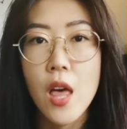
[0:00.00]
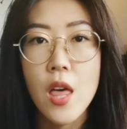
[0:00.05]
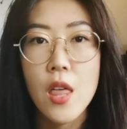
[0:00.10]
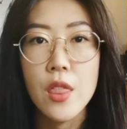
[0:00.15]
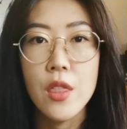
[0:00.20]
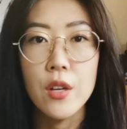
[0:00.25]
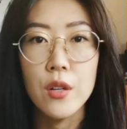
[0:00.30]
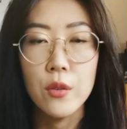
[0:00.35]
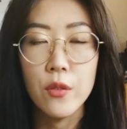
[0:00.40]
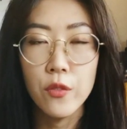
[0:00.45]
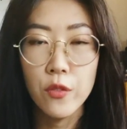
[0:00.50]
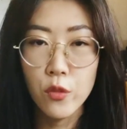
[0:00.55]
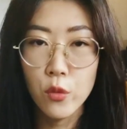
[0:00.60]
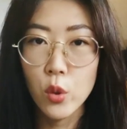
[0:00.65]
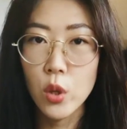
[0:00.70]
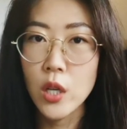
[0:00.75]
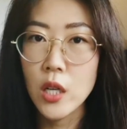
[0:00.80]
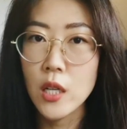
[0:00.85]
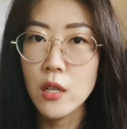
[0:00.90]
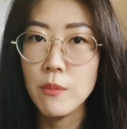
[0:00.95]
There are
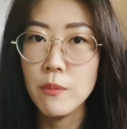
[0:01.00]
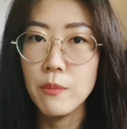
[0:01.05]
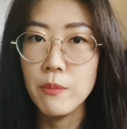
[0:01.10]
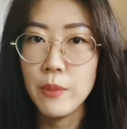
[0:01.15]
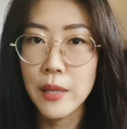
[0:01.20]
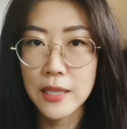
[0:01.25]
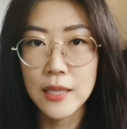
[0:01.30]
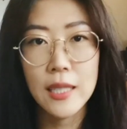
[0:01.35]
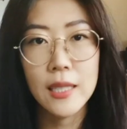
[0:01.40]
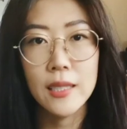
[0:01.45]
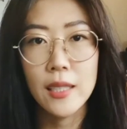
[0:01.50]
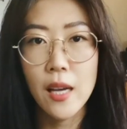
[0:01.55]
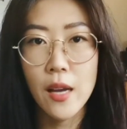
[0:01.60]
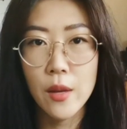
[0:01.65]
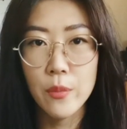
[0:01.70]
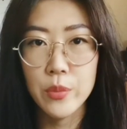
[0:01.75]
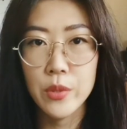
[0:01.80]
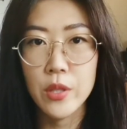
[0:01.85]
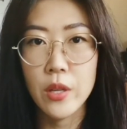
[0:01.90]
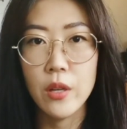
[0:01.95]
4 basic
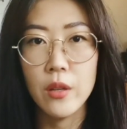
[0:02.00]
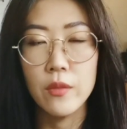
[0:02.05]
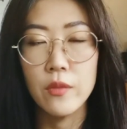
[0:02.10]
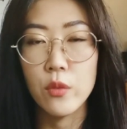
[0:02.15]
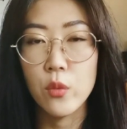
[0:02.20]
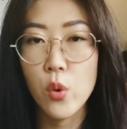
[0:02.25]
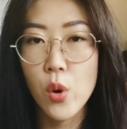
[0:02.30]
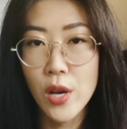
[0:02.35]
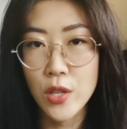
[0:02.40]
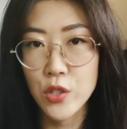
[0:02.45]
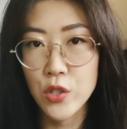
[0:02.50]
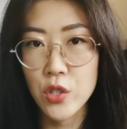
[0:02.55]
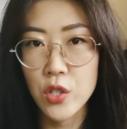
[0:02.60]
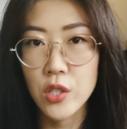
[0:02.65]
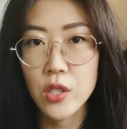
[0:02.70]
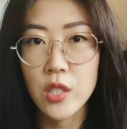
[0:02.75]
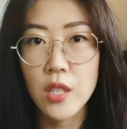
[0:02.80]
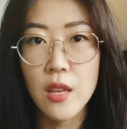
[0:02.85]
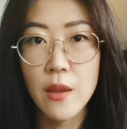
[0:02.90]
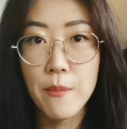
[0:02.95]
types of
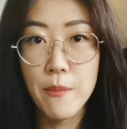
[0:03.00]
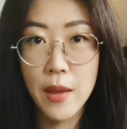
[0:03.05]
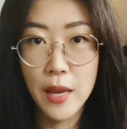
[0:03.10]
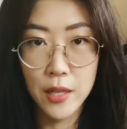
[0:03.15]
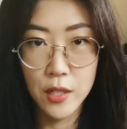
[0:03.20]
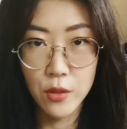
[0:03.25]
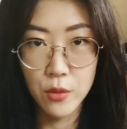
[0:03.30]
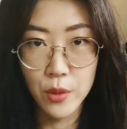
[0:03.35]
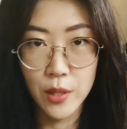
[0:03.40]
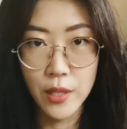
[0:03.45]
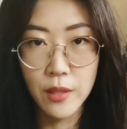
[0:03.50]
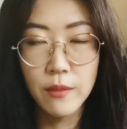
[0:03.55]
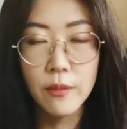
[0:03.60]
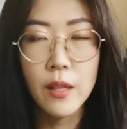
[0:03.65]
questions in Mandarin.